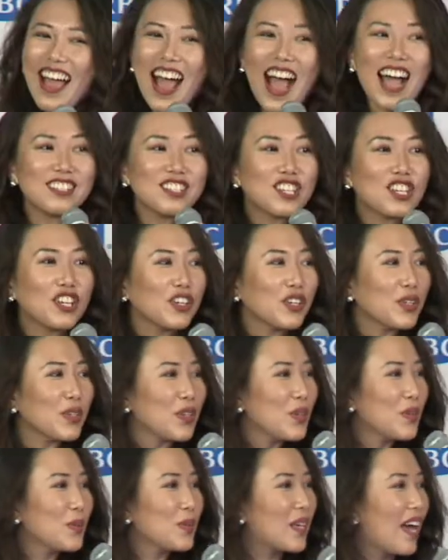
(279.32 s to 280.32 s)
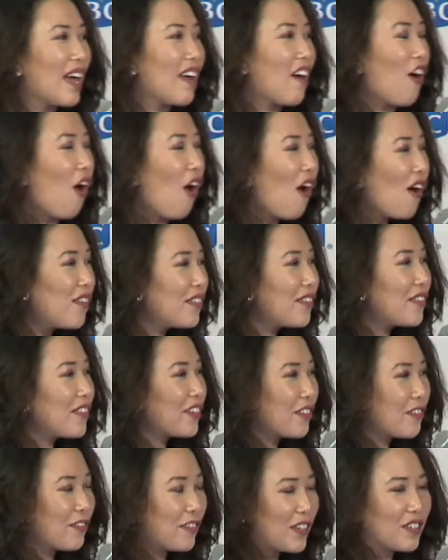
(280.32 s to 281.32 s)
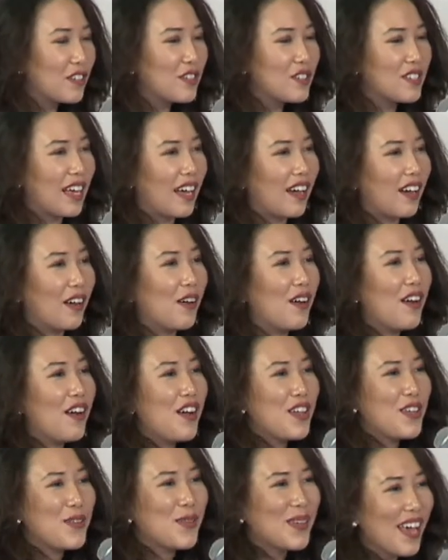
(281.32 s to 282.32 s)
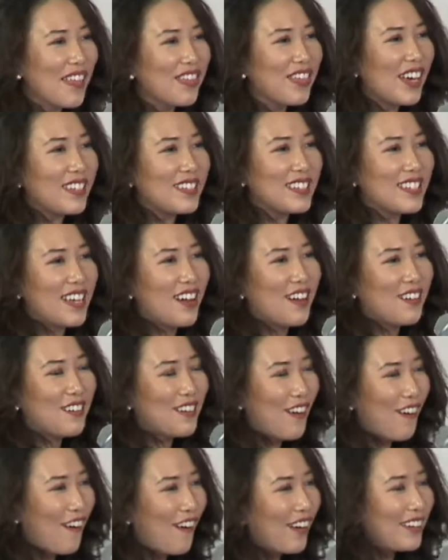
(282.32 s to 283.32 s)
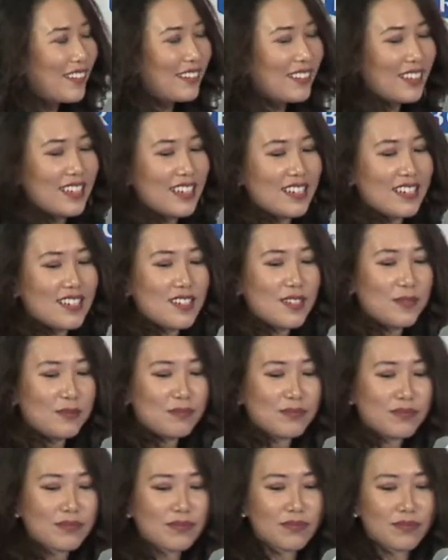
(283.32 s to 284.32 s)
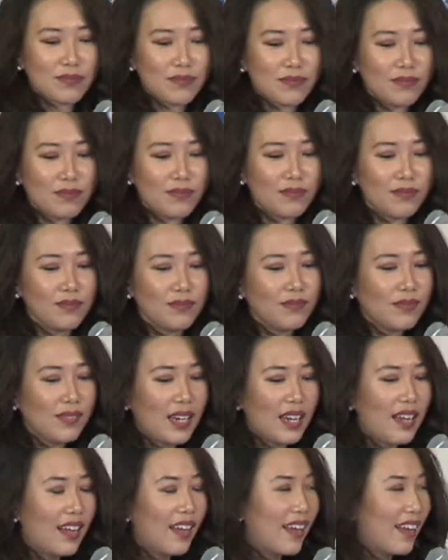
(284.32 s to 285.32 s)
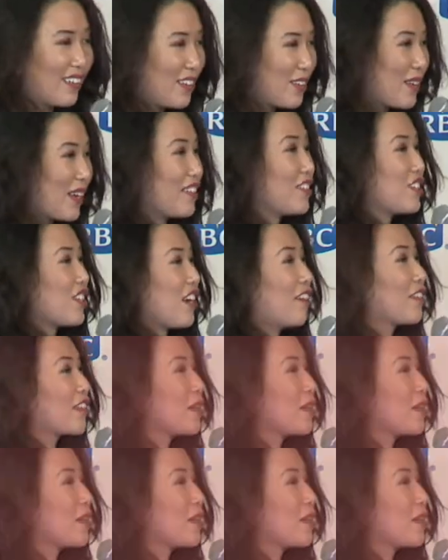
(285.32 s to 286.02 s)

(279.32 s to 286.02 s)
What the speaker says: until you get all of their fears out, you get that down on a list, and you get the soft